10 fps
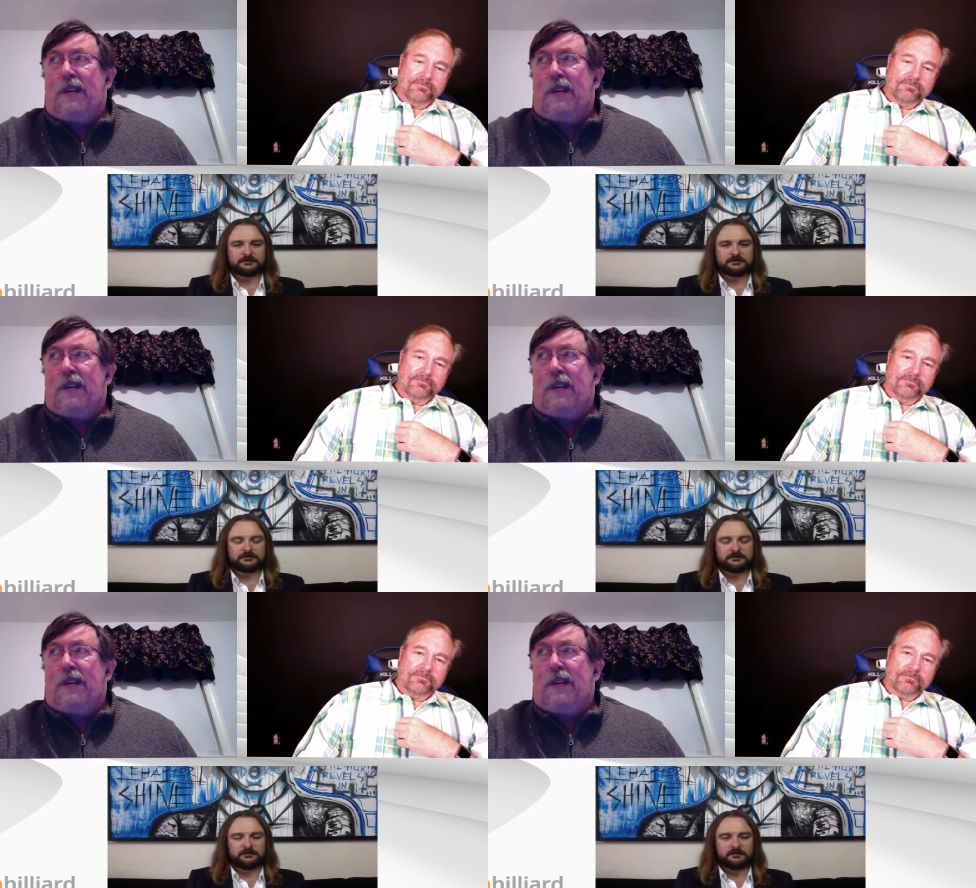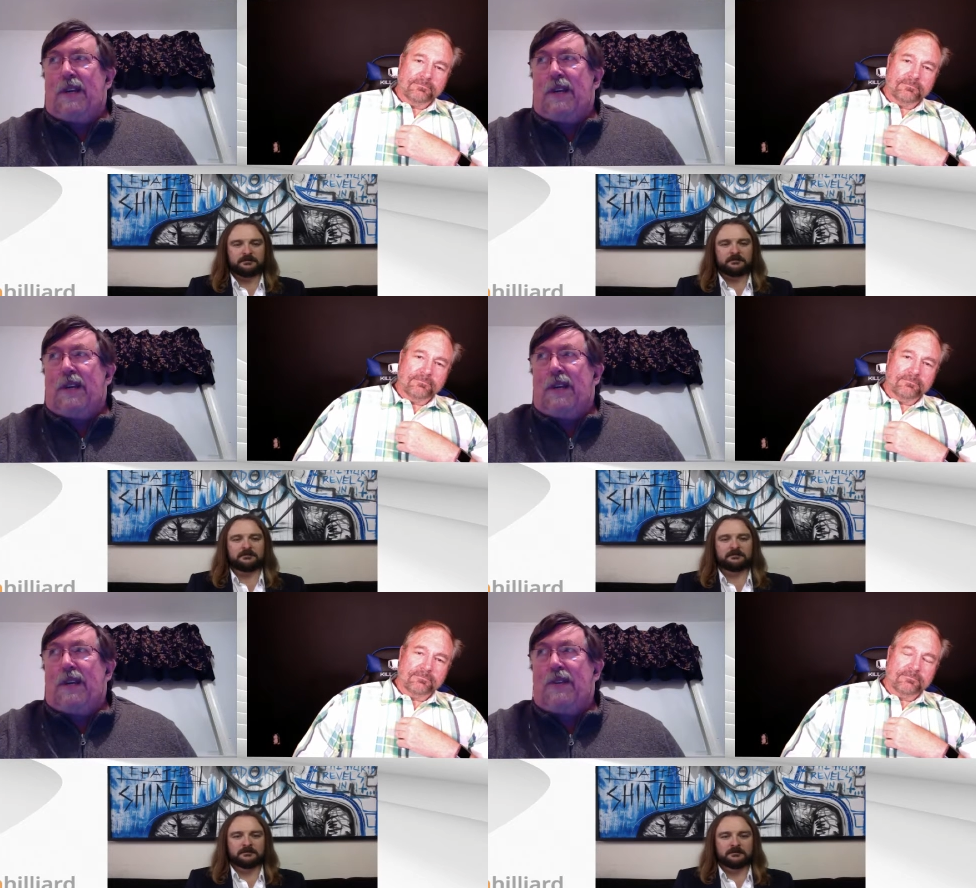Speaker 1: smaller
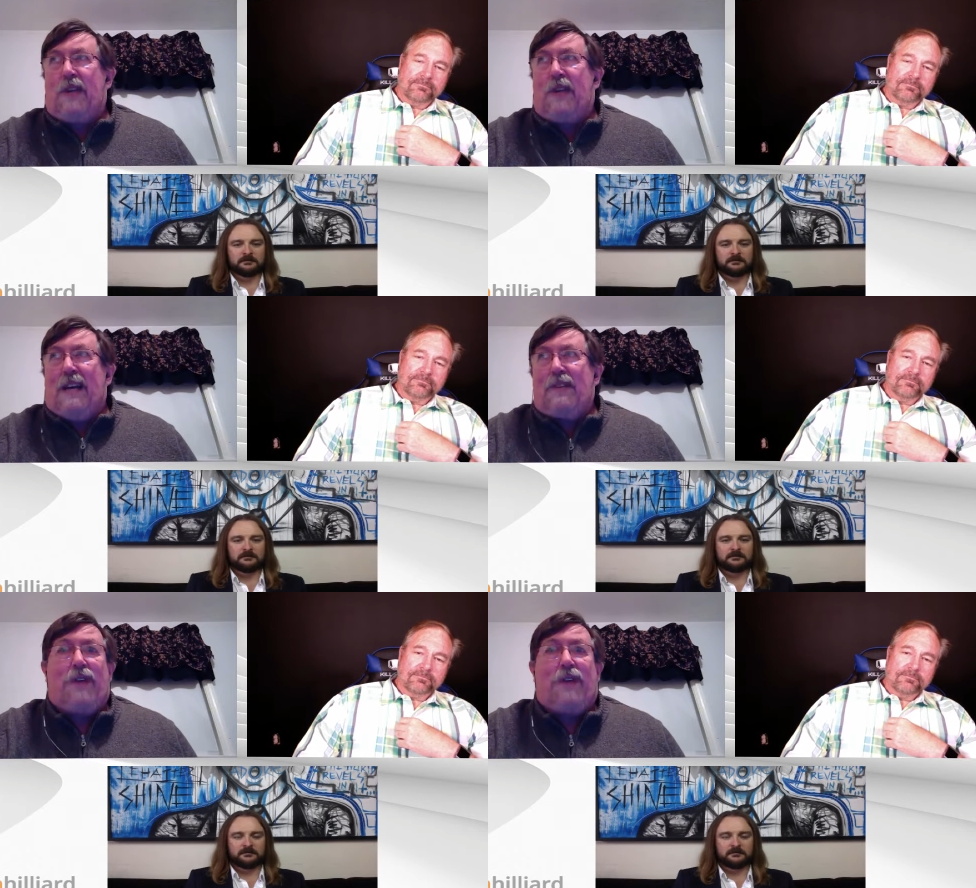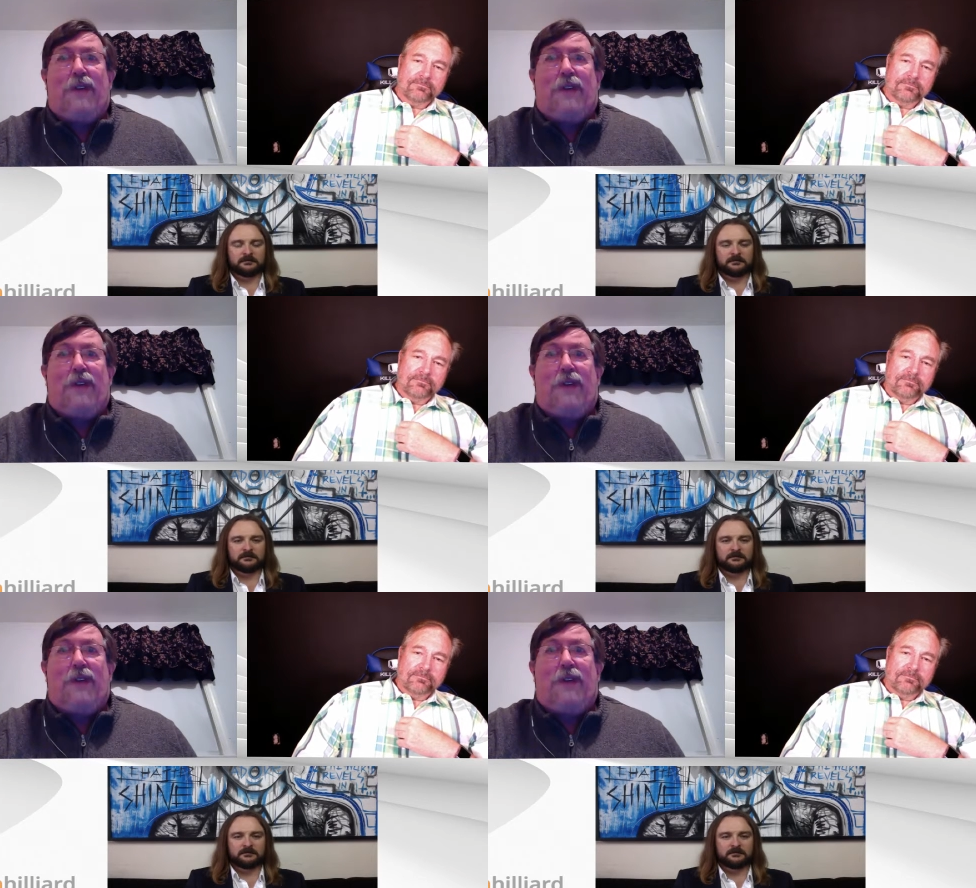steps to gain success.